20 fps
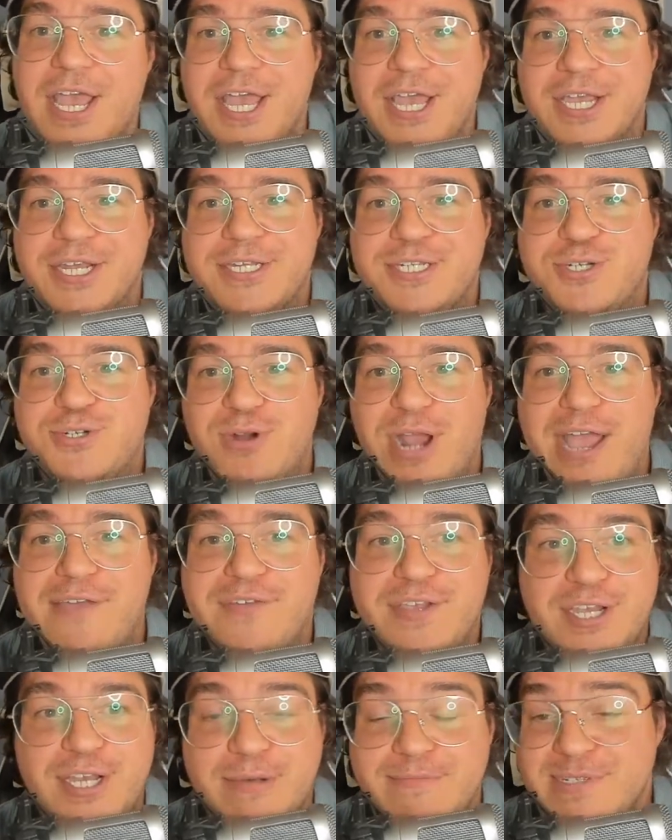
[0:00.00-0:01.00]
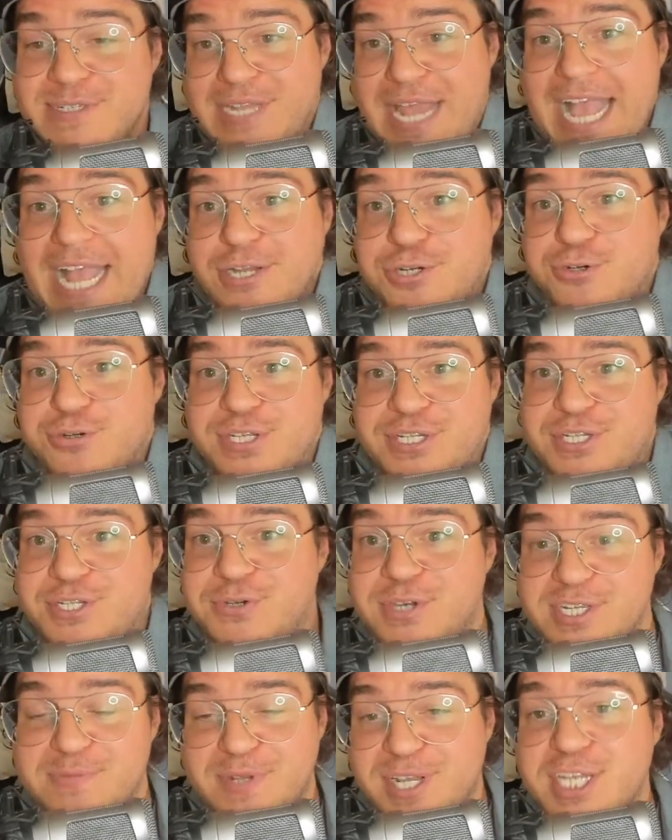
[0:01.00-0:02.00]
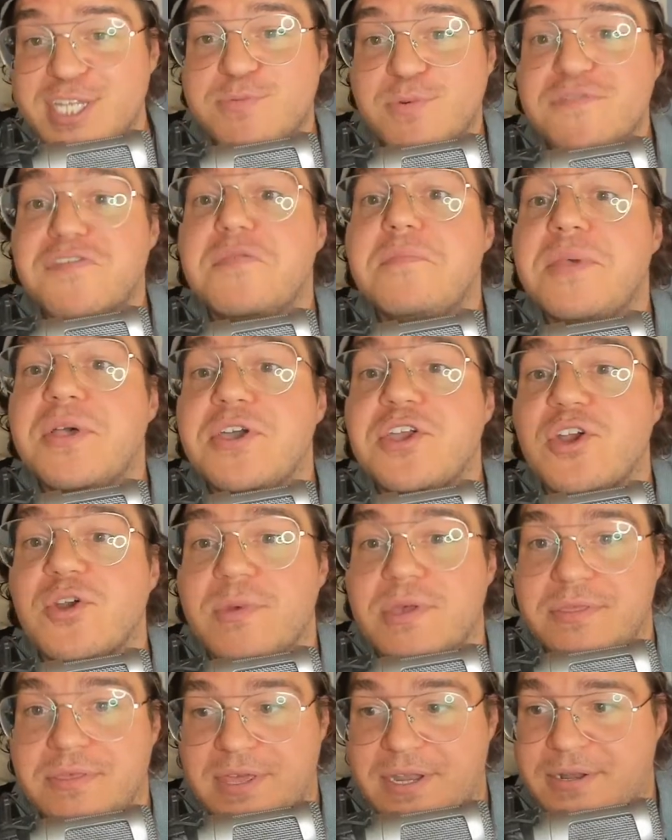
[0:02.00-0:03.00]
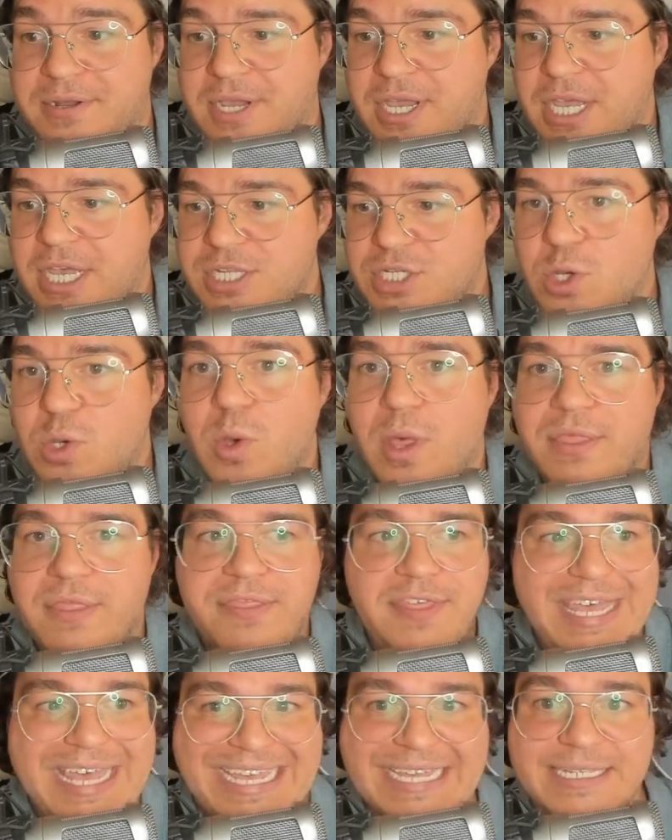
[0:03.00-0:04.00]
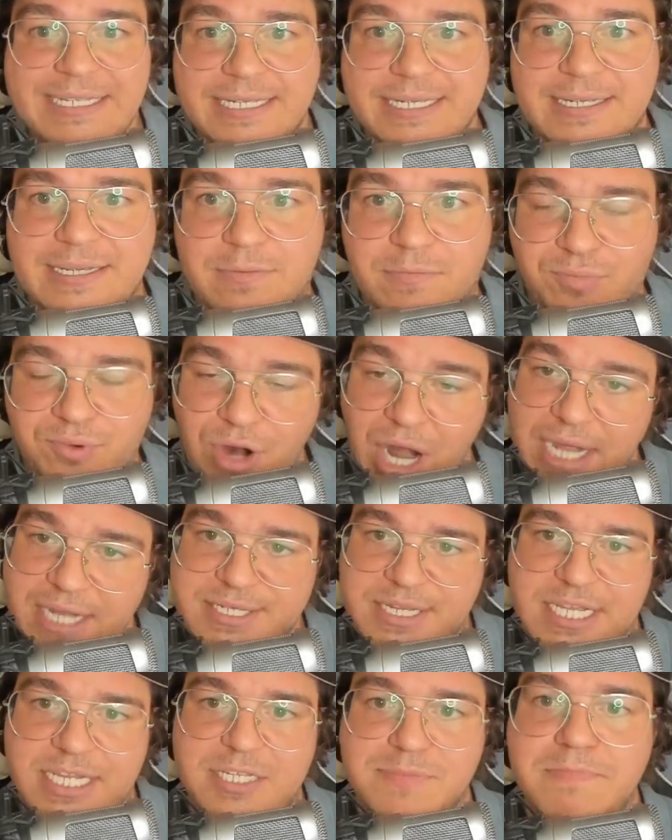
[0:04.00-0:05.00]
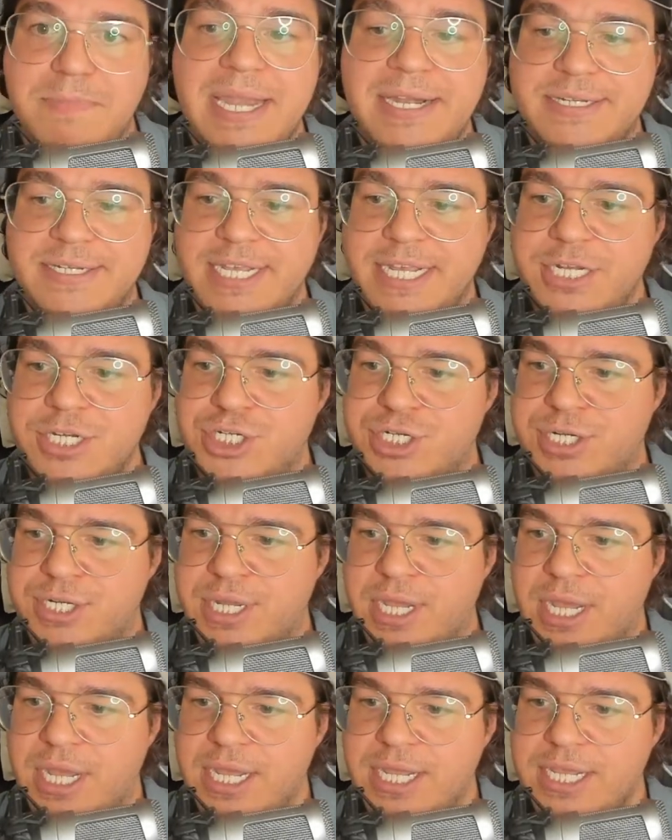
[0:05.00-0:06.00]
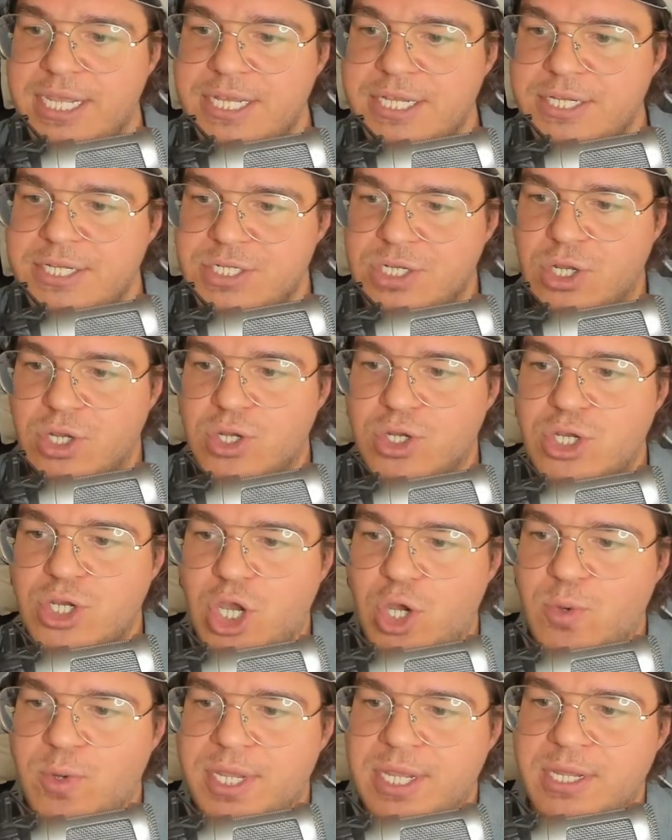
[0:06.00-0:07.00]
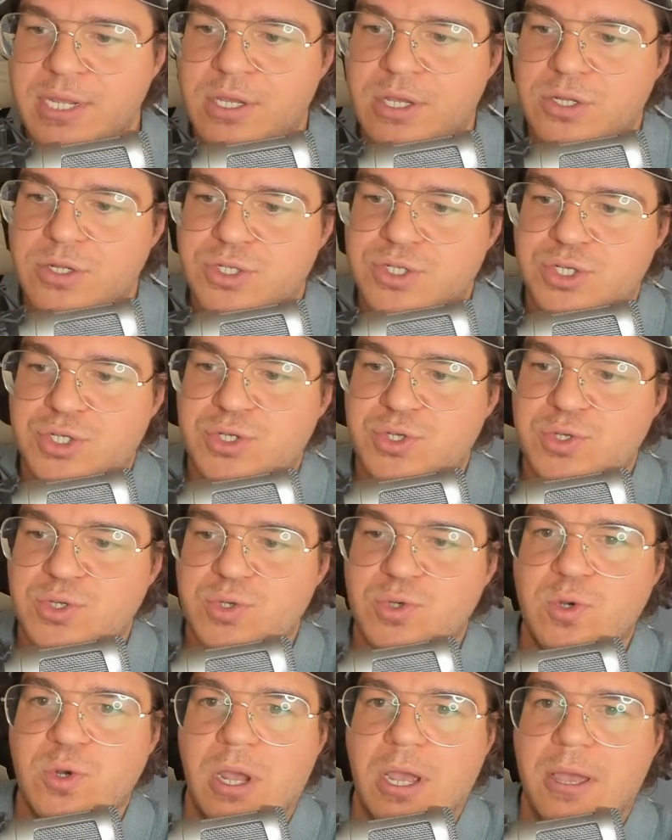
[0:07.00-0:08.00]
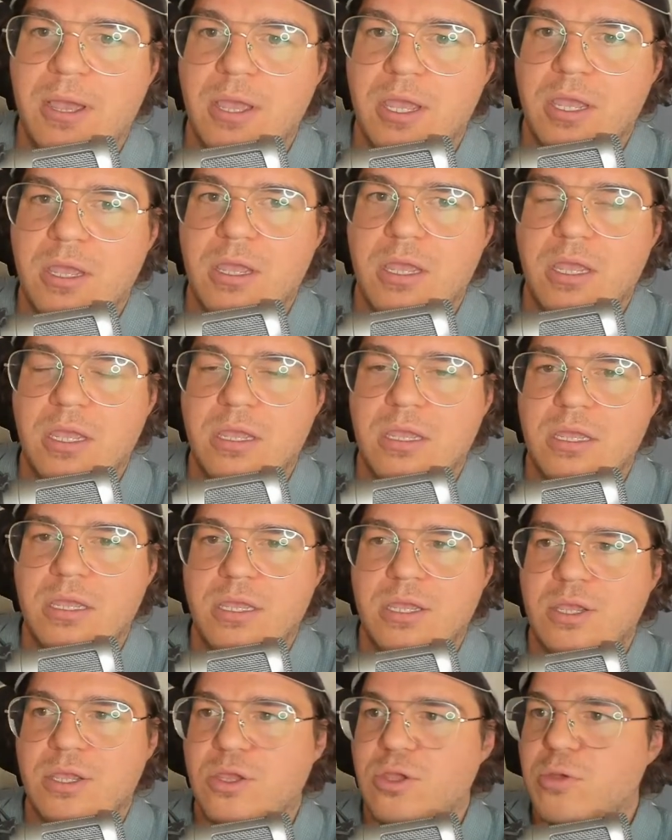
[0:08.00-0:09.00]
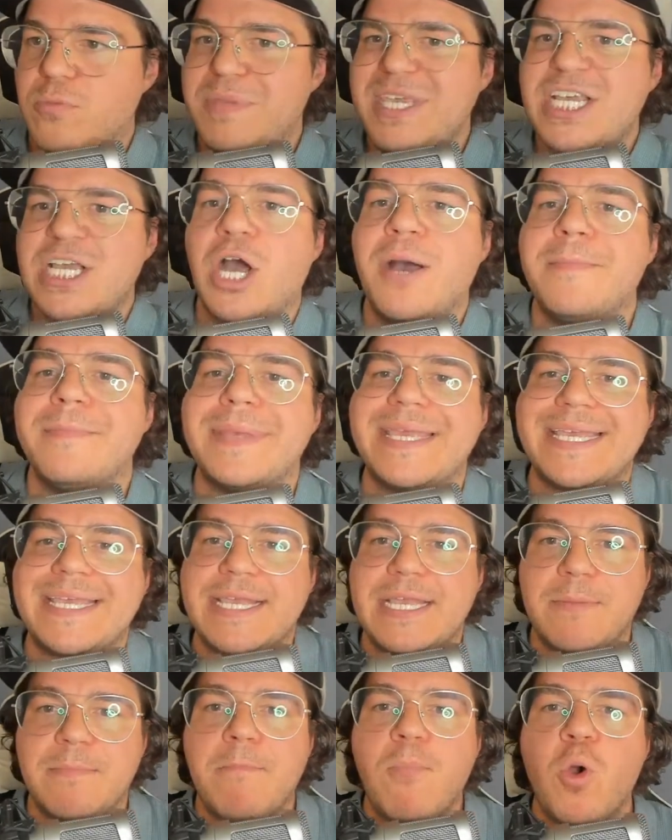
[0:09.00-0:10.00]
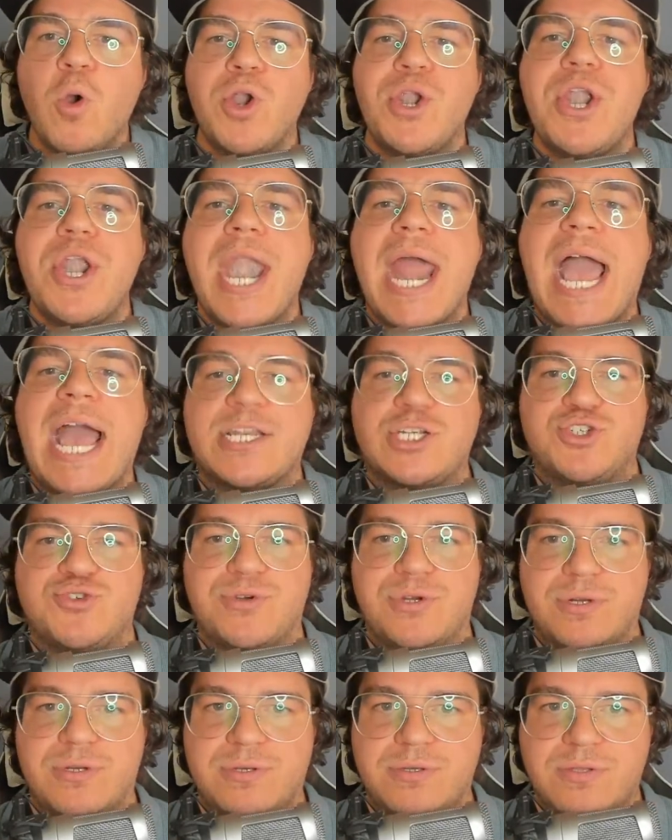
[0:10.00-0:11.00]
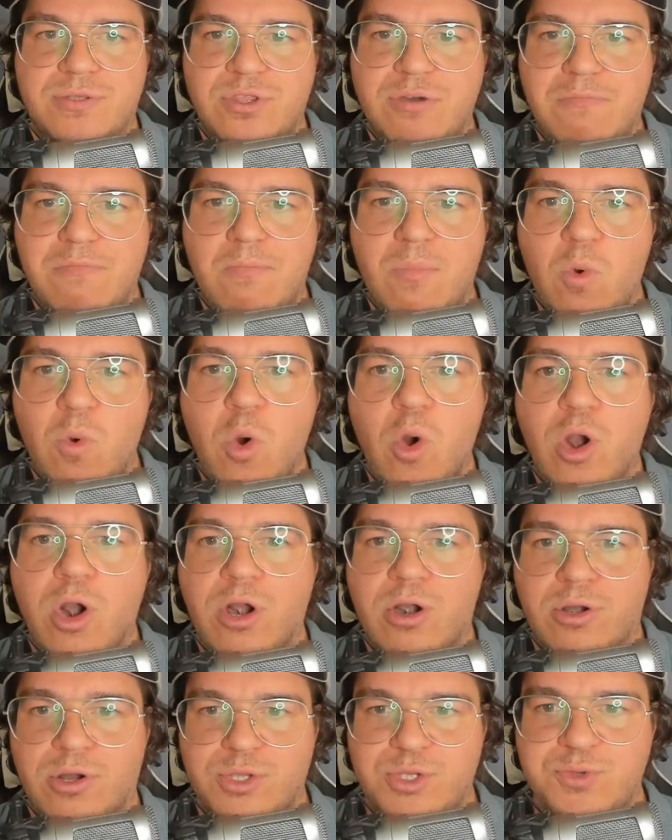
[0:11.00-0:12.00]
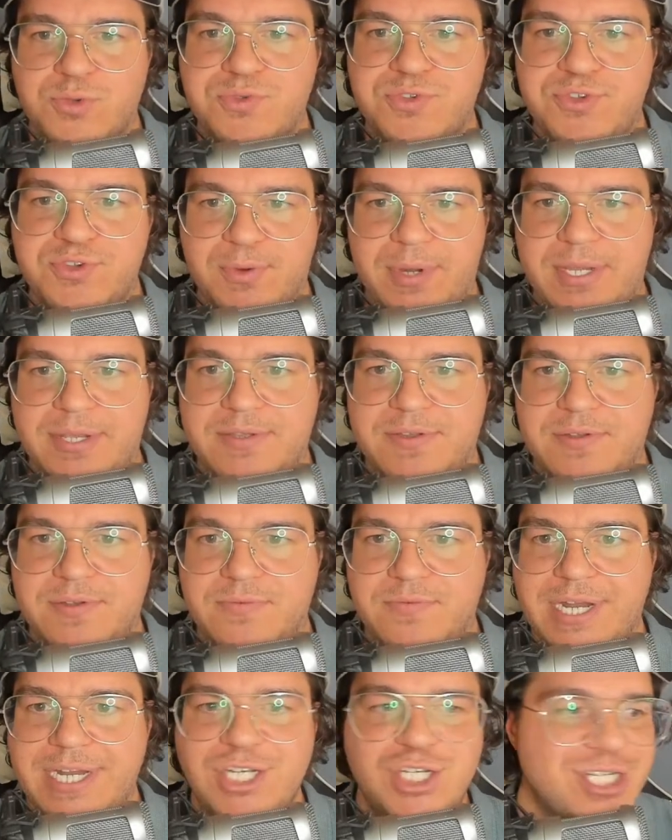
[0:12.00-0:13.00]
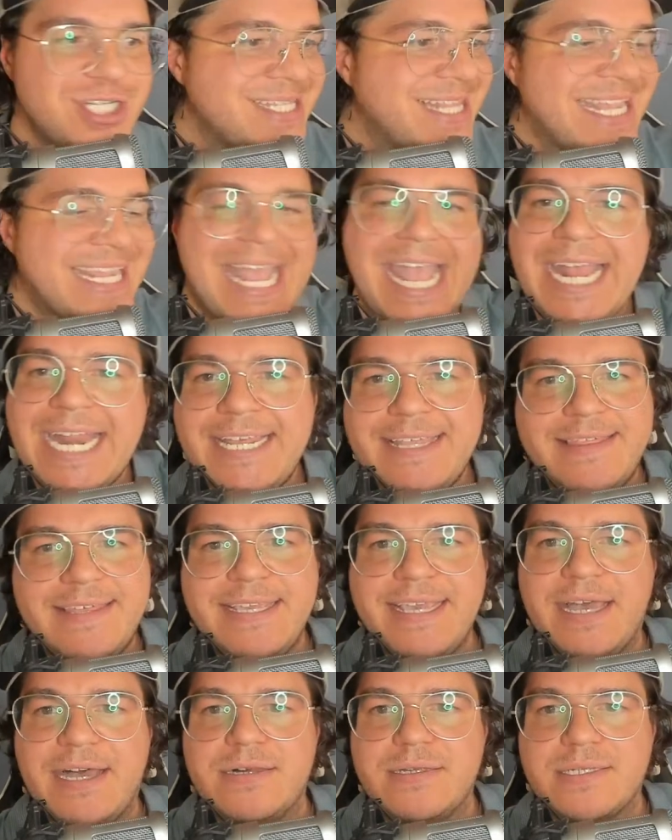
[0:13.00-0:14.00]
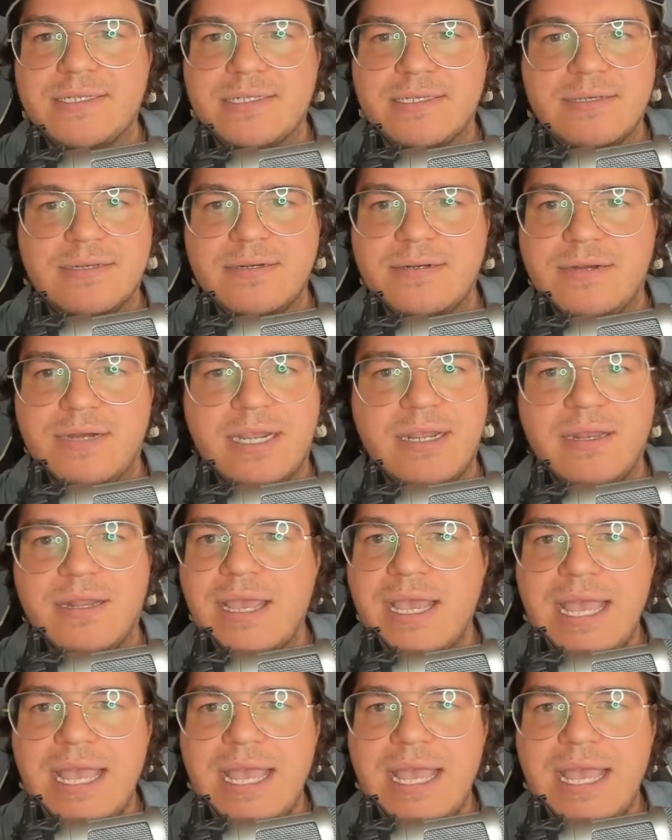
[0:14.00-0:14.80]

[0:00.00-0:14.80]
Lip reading: Because driving comes naturally to us because we're familiar with it. So this process, meditation, is going to become more natural the more you do it, right? Just like anything else, right?